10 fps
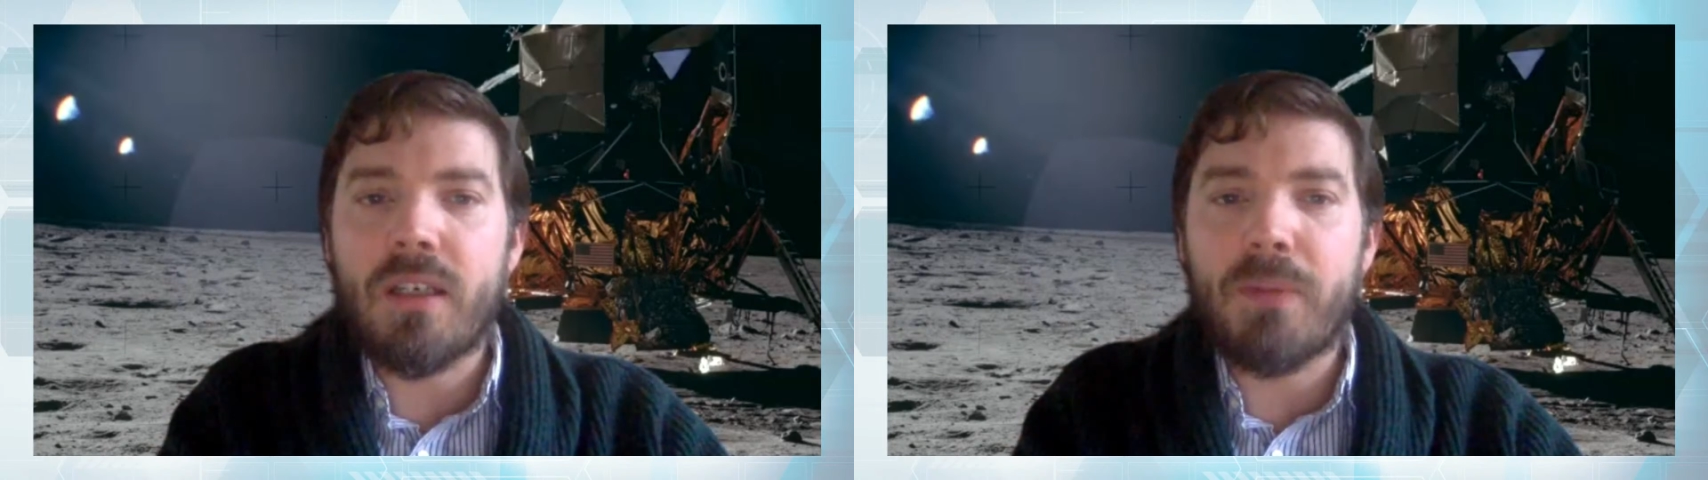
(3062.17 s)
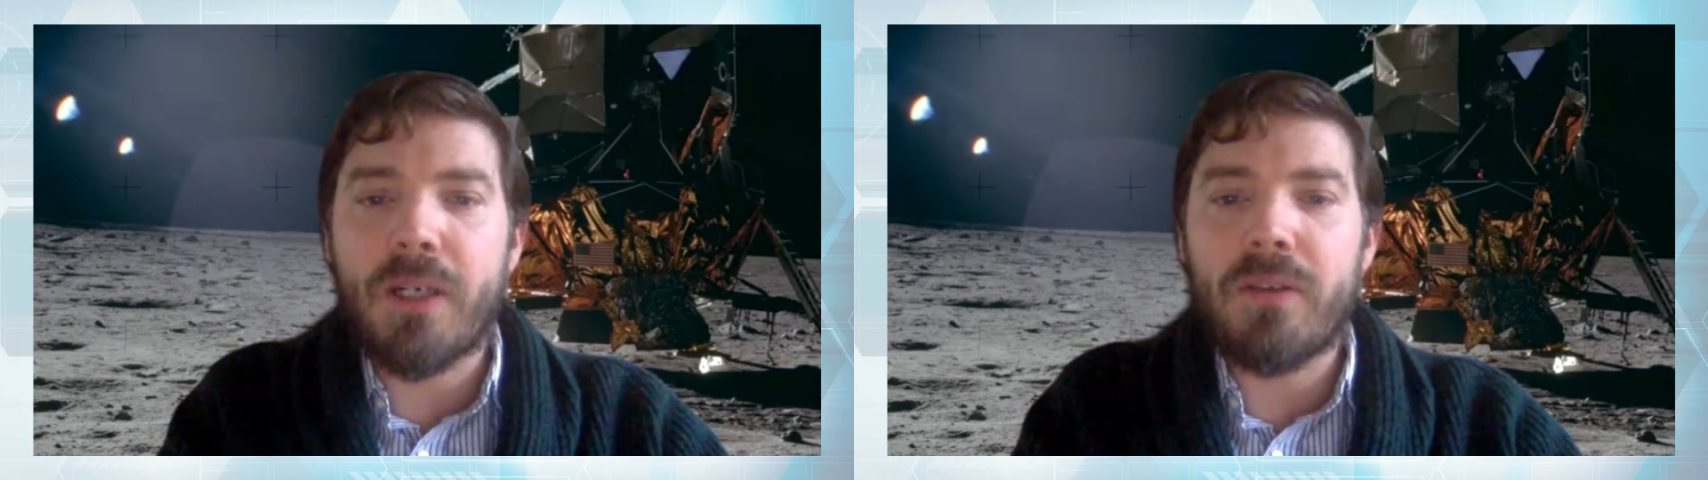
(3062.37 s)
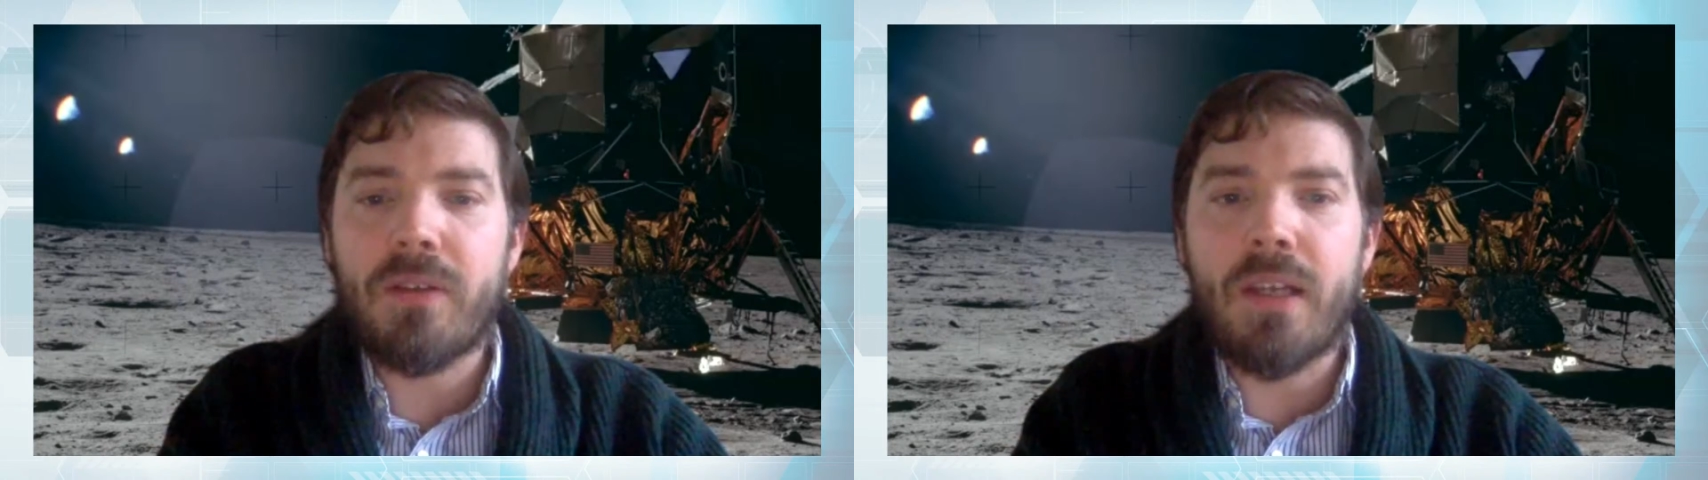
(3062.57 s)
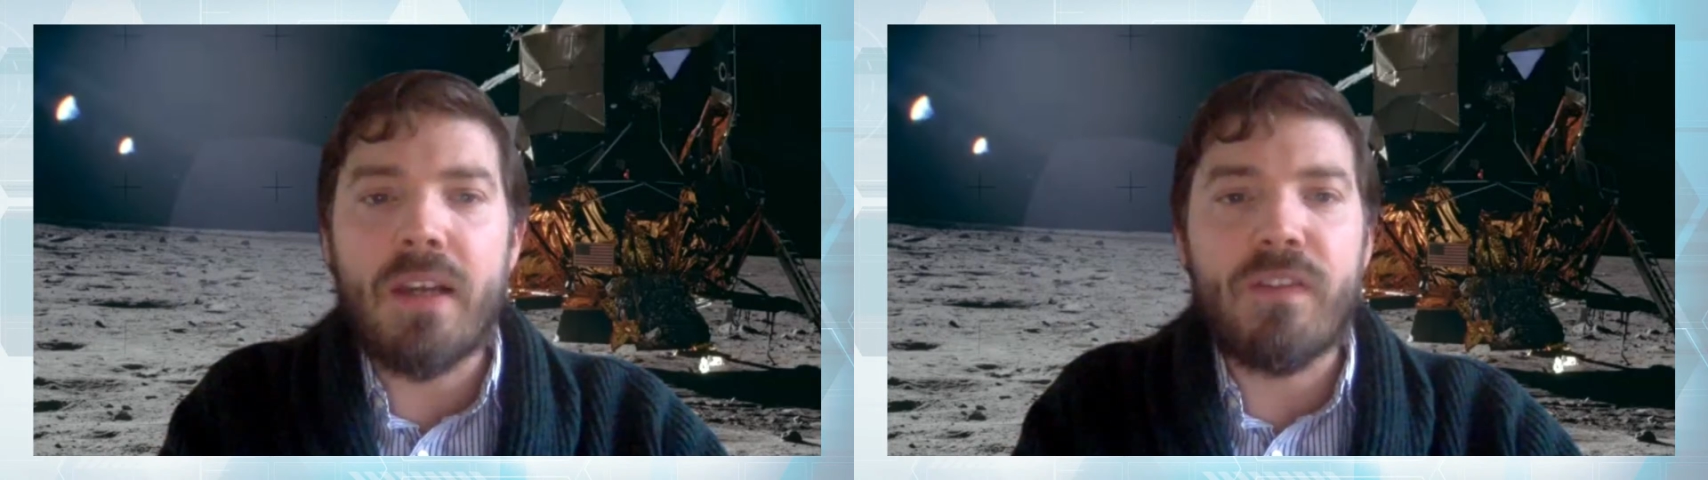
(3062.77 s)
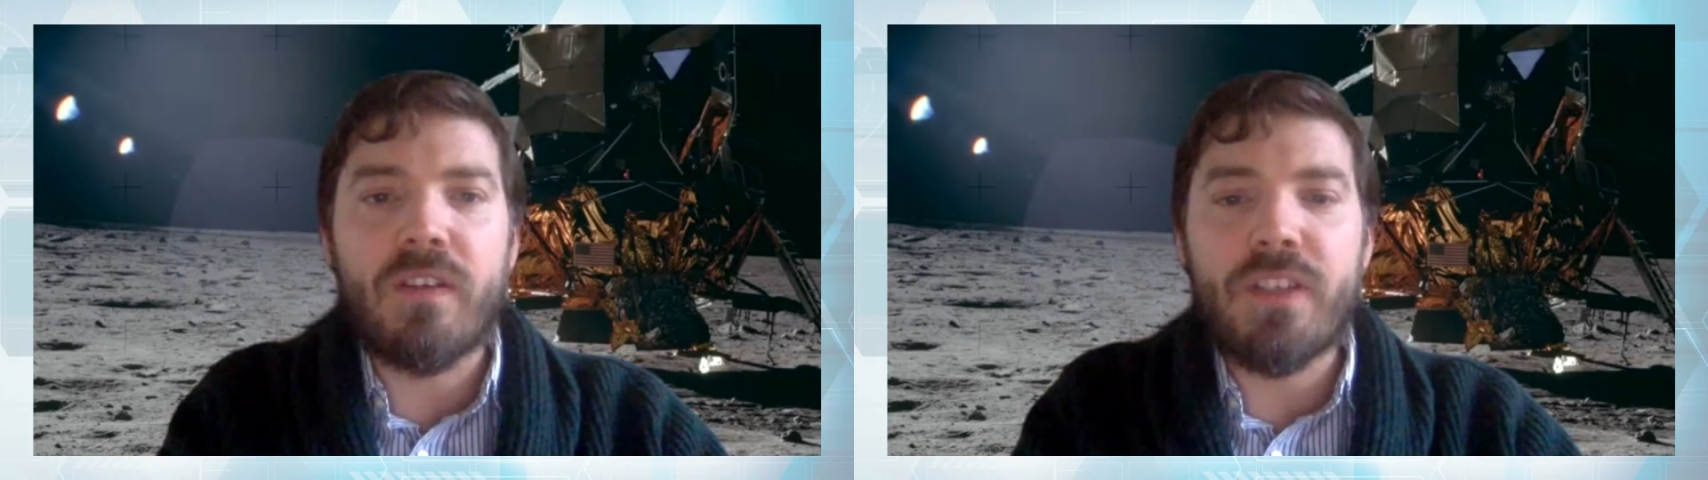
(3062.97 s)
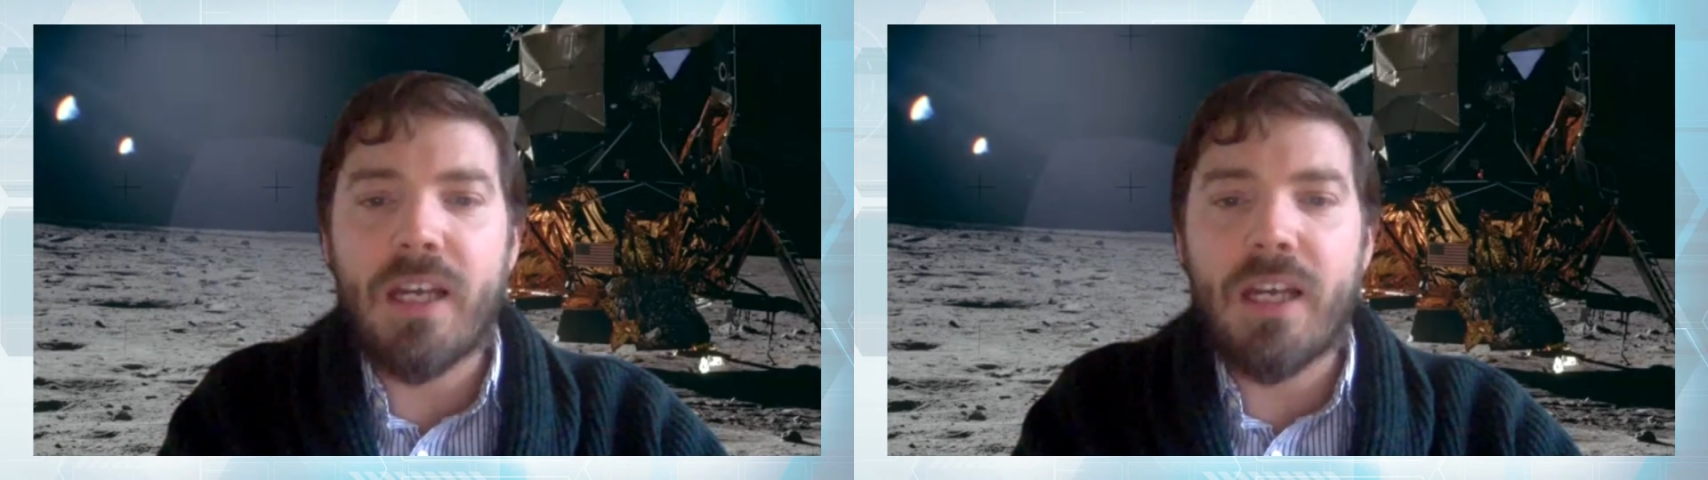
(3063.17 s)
about the level of